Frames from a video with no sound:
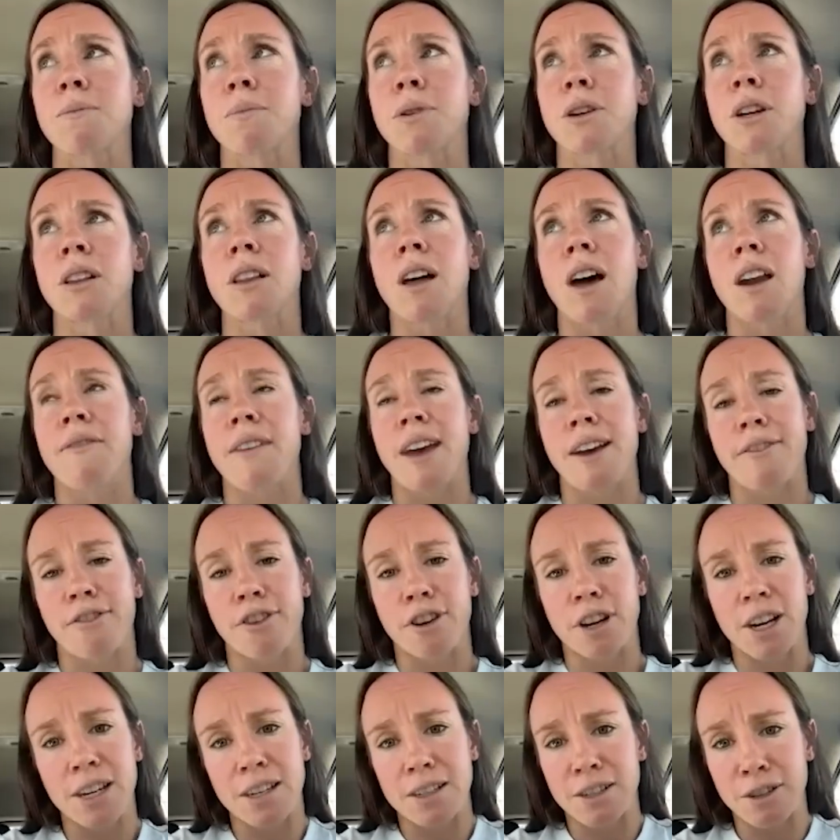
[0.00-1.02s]
put a lot of
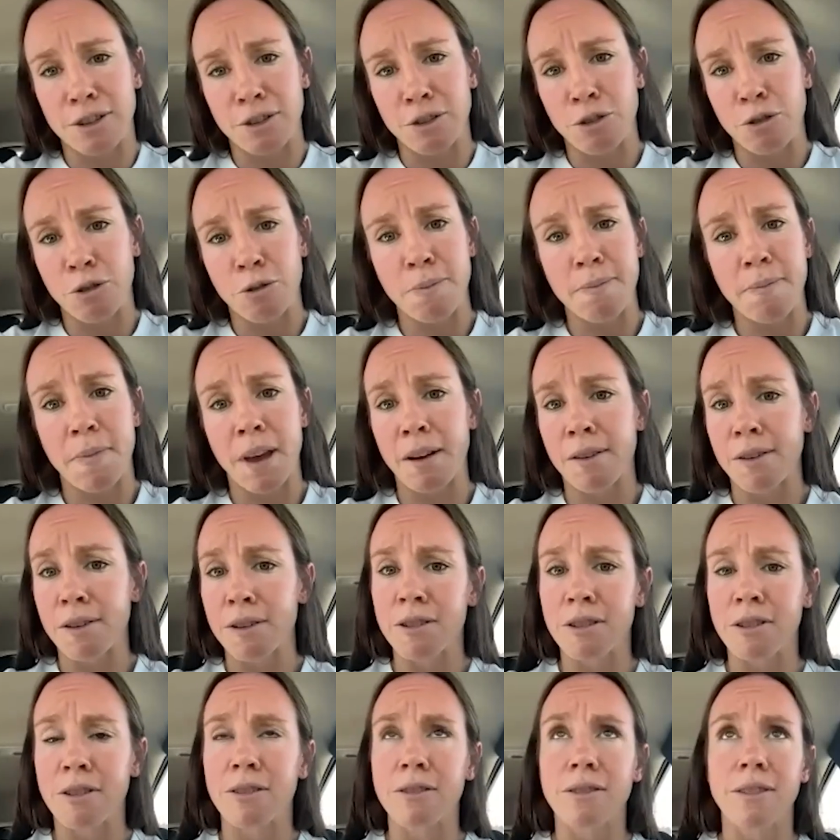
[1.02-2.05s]
effort into my
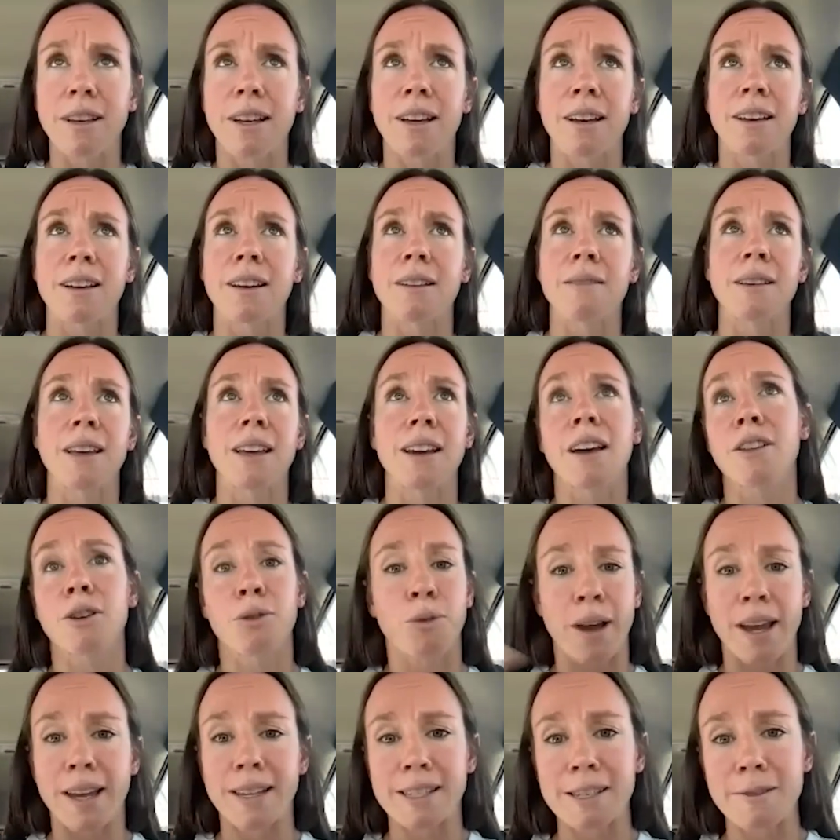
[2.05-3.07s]
role in other
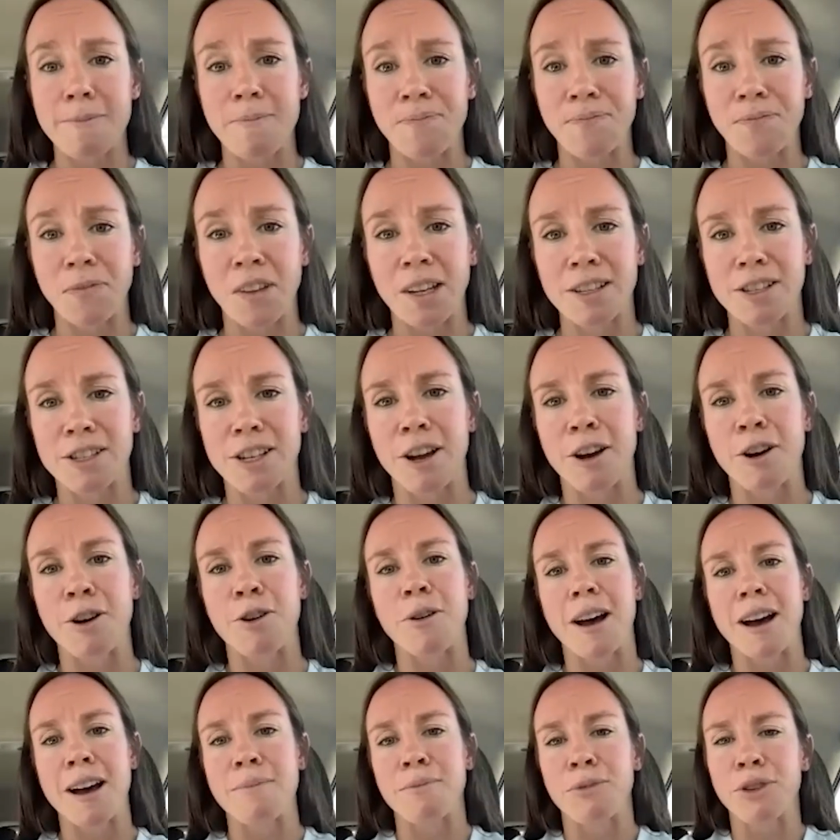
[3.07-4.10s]
ways.
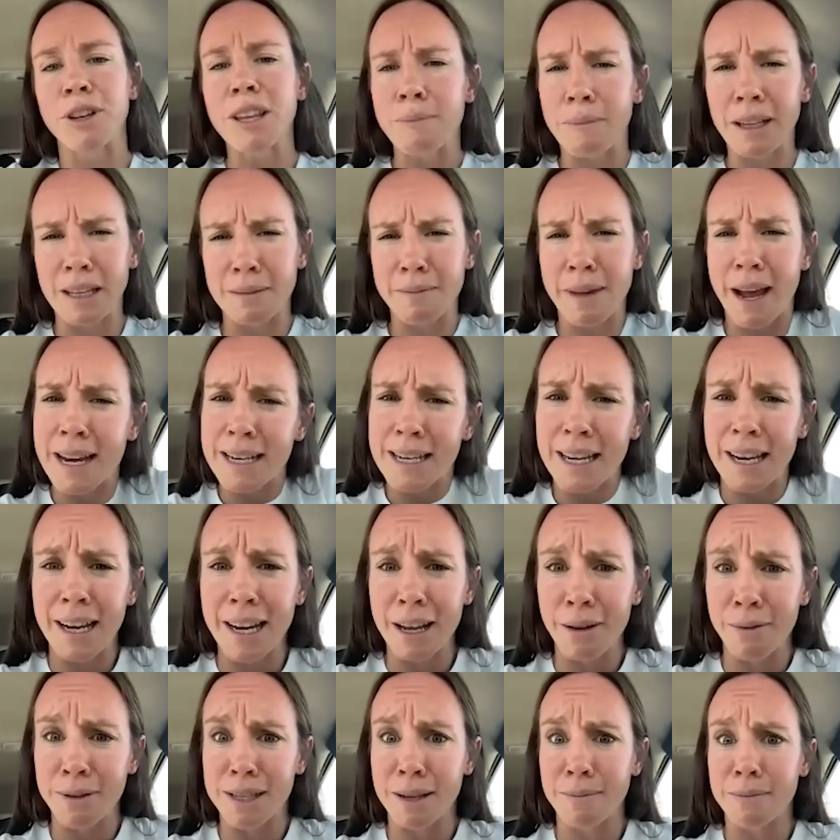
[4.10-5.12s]
So really building my
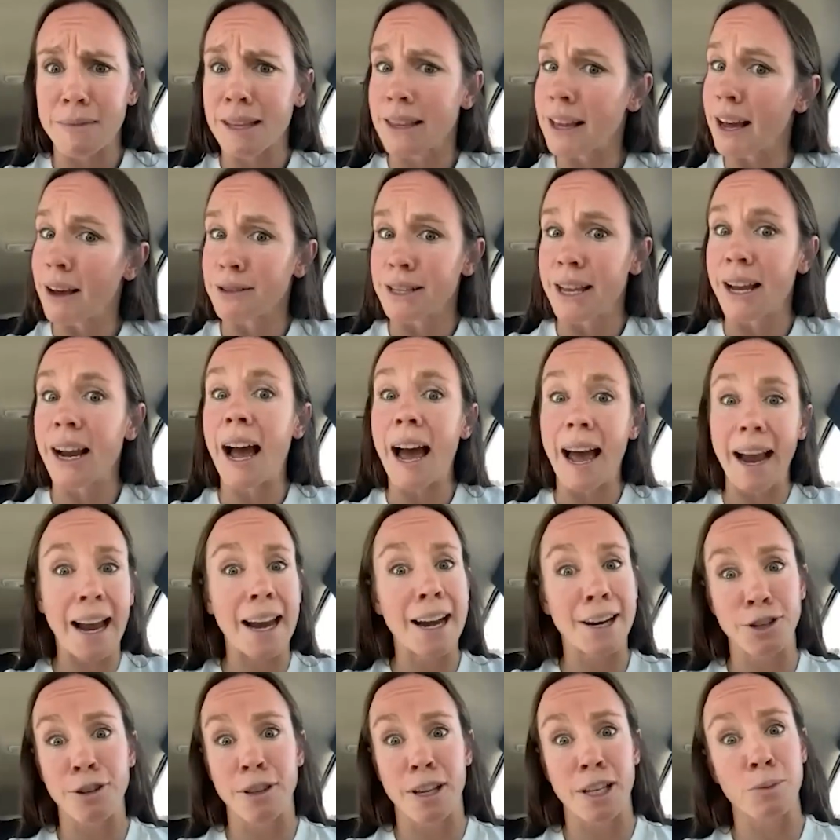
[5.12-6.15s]
identity was something that I was like, I got
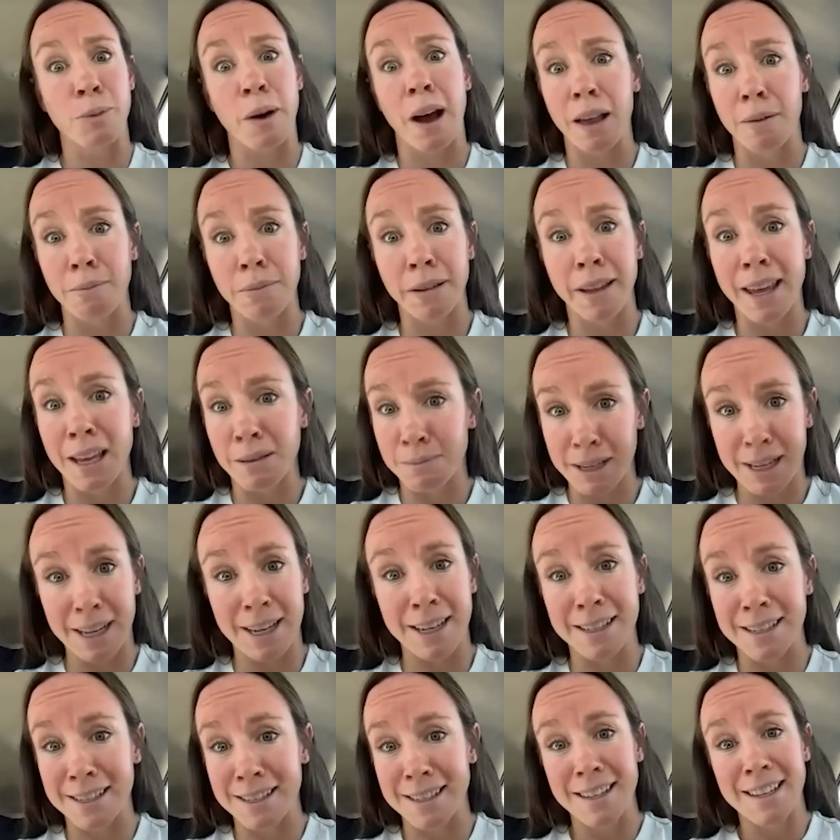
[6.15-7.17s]
to do this while I'm playing
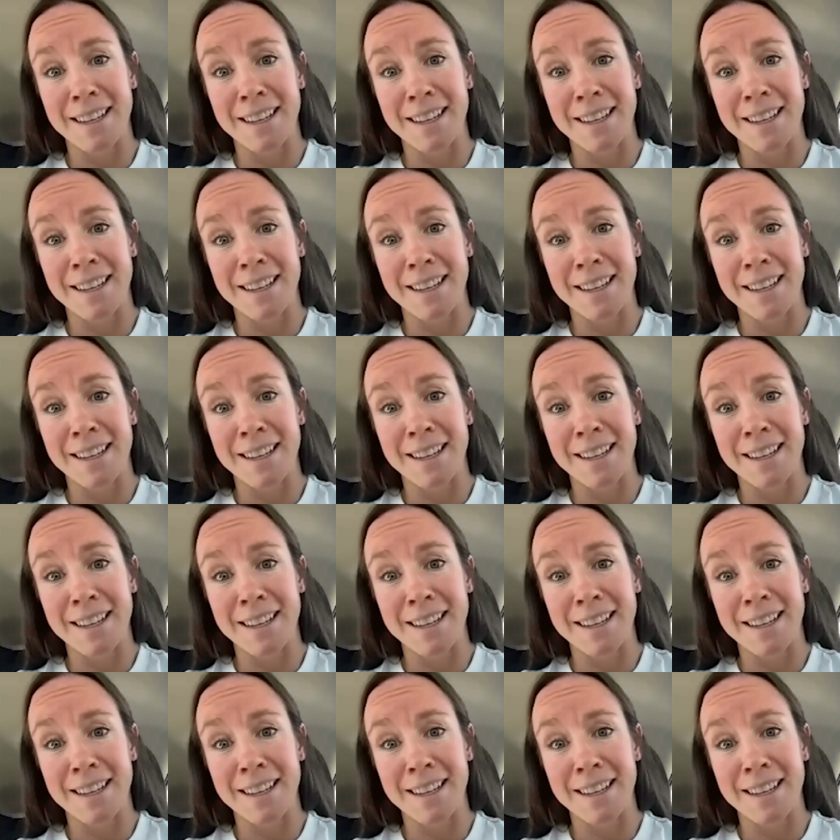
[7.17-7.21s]
because